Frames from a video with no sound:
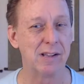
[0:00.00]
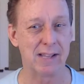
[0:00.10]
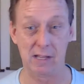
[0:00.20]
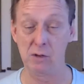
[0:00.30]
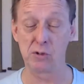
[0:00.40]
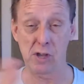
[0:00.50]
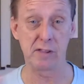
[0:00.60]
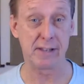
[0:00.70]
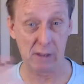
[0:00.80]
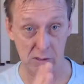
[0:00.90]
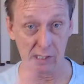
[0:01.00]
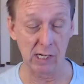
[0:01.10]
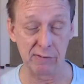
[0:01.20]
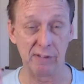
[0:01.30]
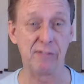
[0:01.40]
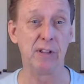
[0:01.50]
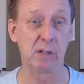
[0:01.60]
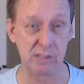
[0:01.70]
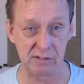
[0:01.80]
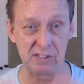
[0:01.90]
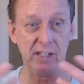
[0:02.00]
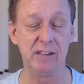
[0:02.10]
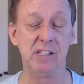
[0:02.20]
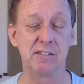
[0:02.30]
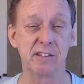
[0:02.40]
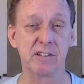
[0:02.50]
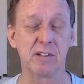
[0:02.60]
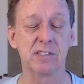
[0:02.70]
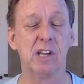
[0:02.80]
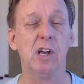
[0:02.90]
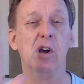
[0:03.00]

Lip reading: Like you saw the Tao calligraphy field, you've seen these results.